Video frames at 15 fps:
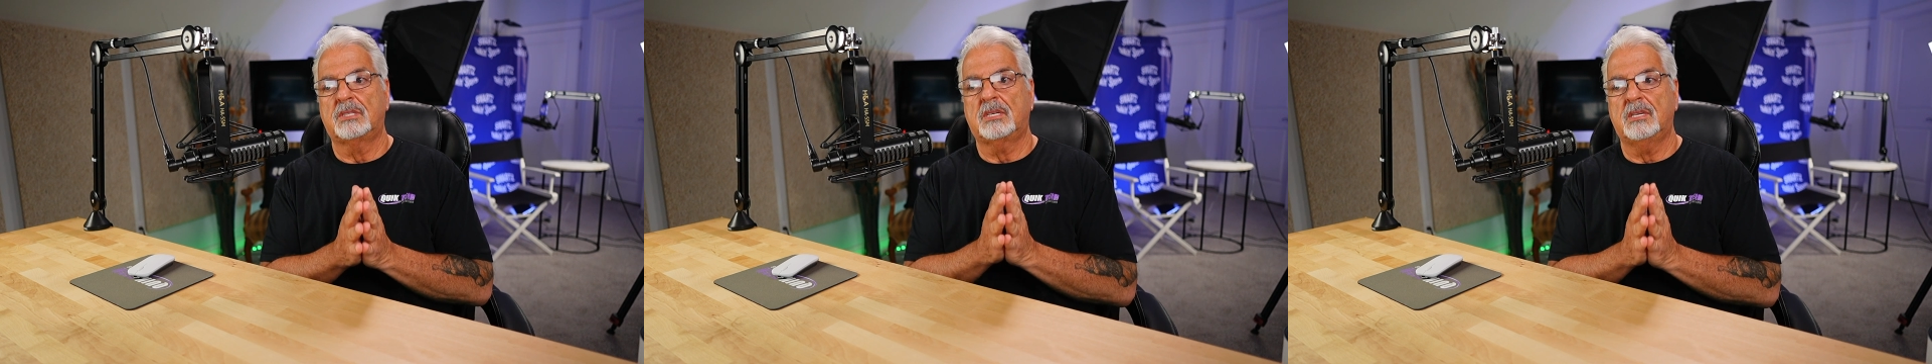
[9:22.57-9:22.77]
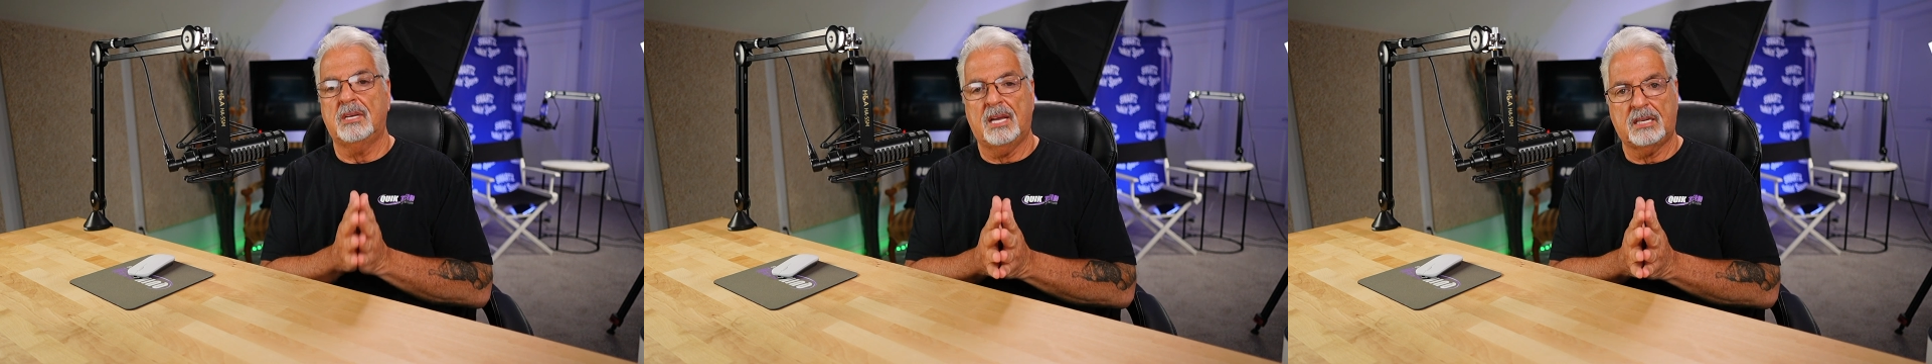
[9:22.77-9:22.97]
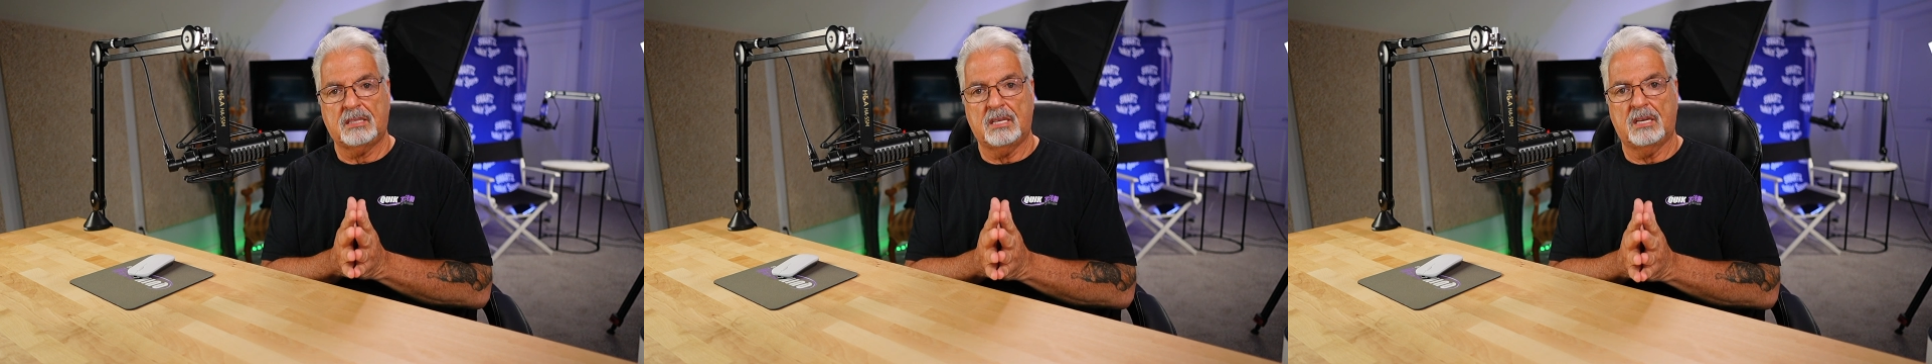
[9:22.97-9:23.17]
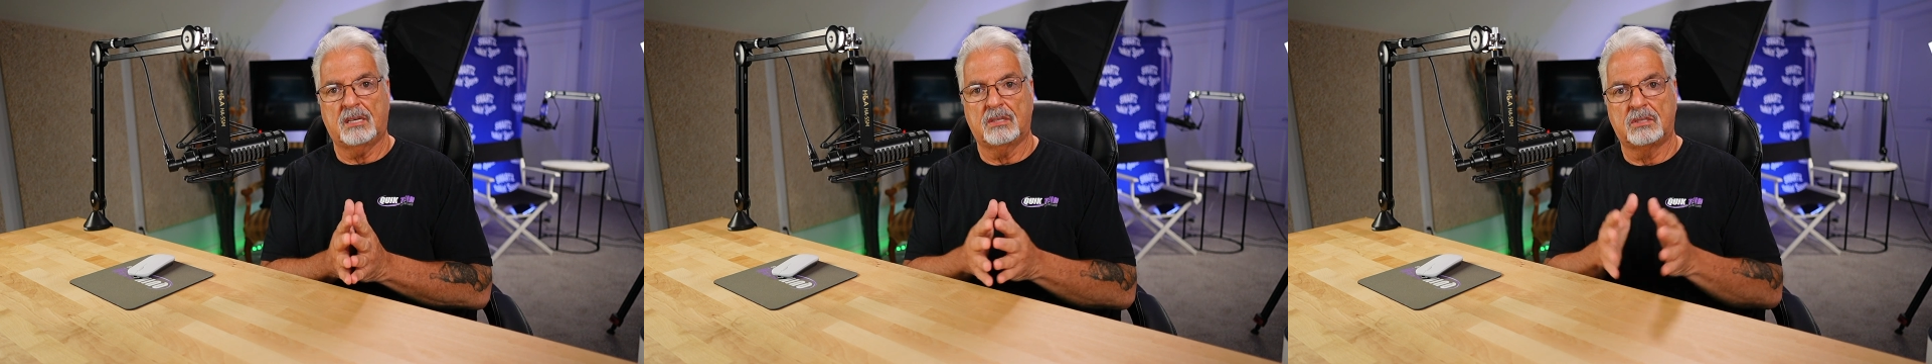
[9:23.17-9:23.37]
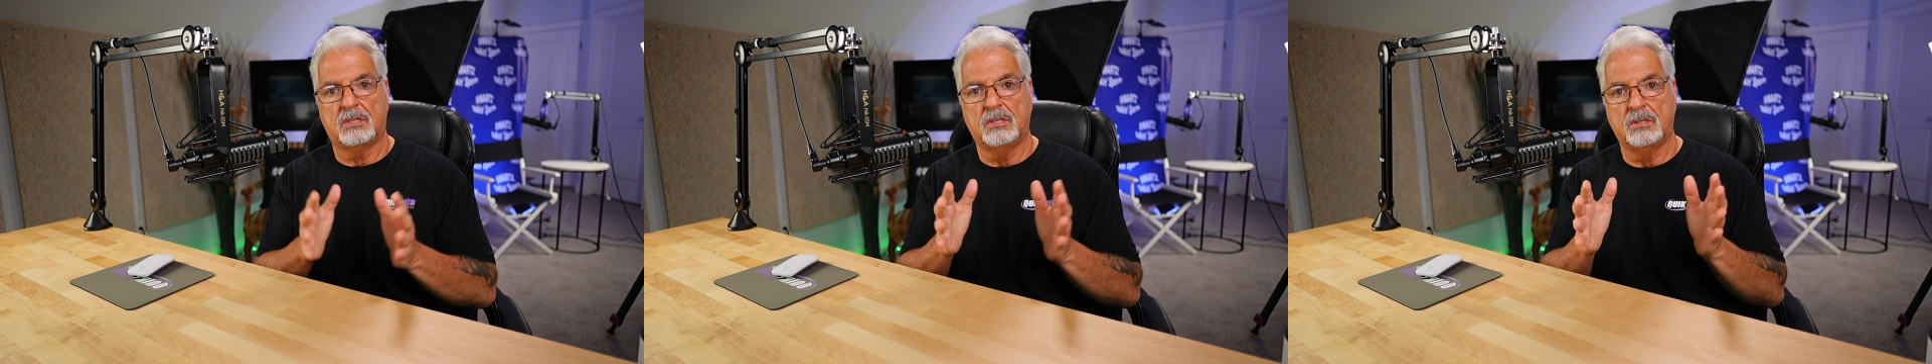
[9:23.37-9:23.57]

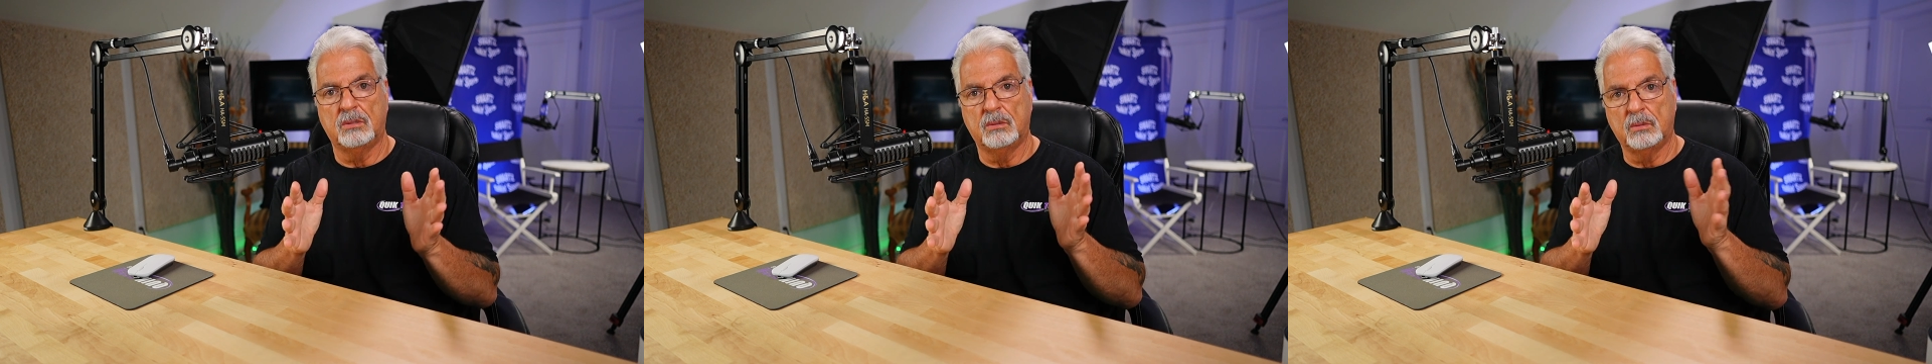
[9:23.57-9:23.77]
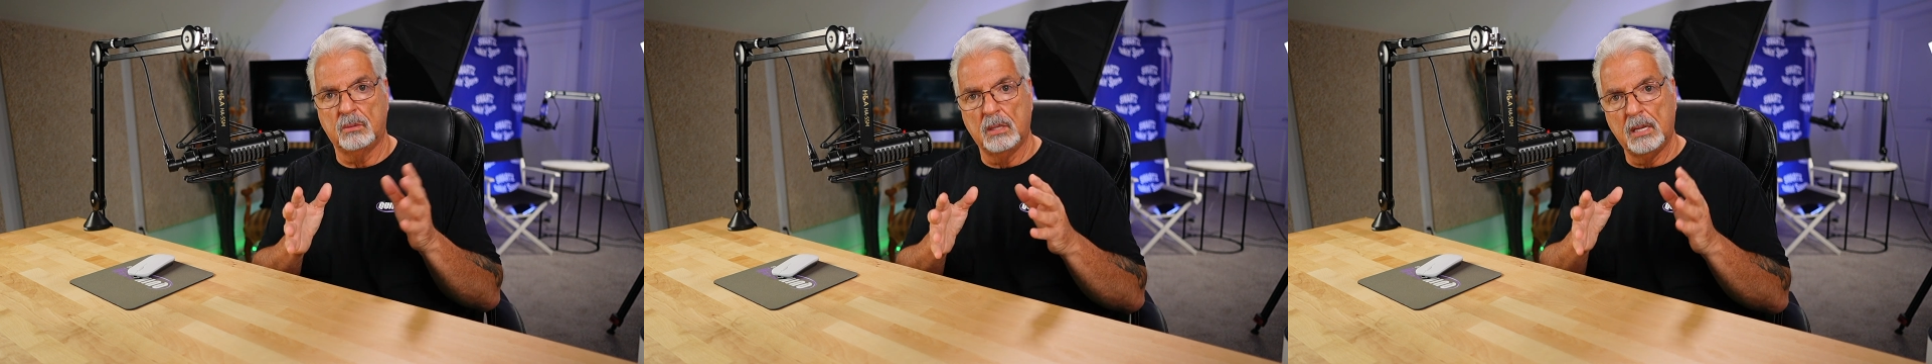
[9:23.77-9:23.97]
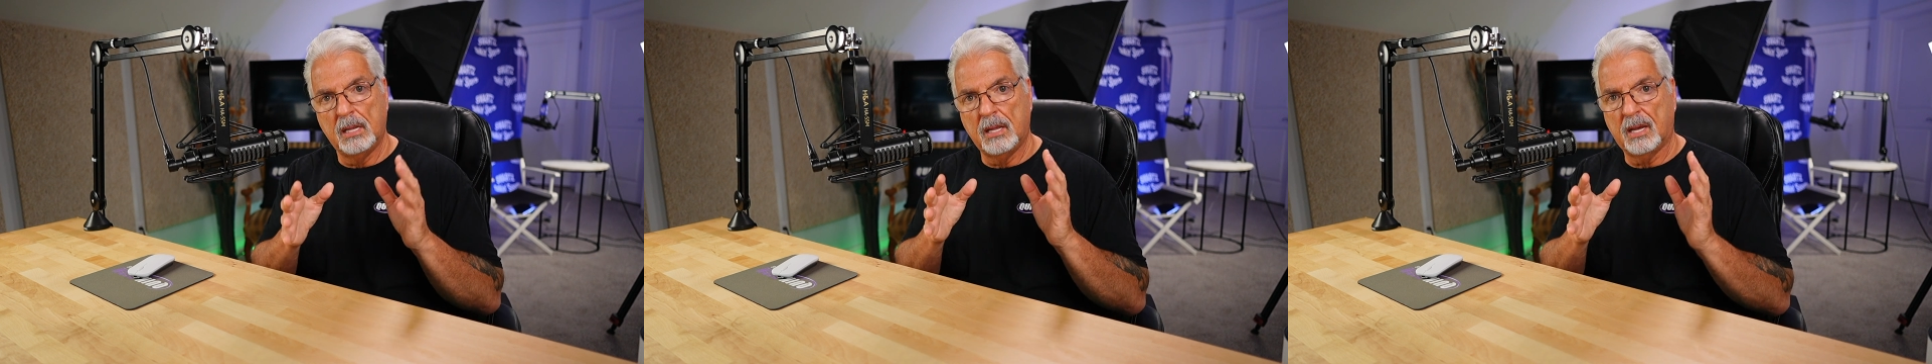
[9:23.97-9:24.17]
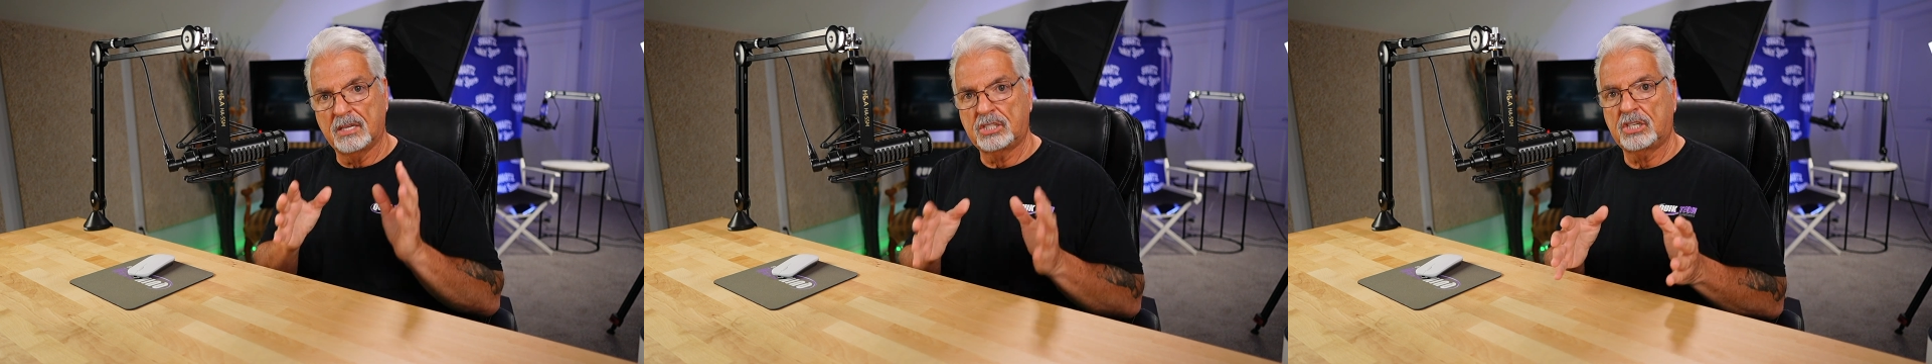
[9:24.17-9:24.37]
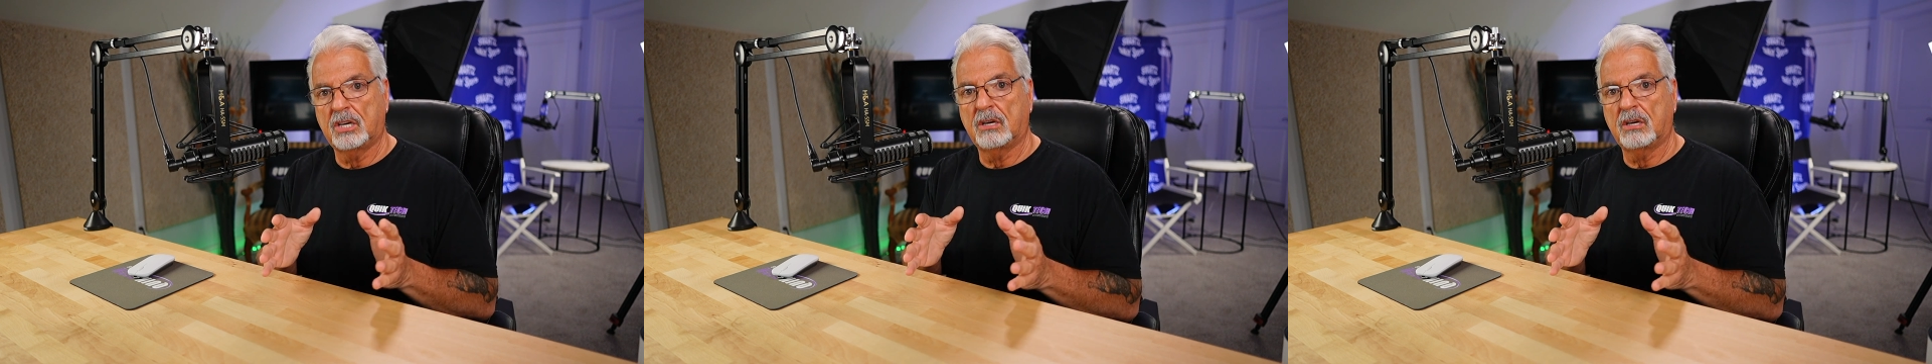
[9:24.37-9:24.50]
connecting to the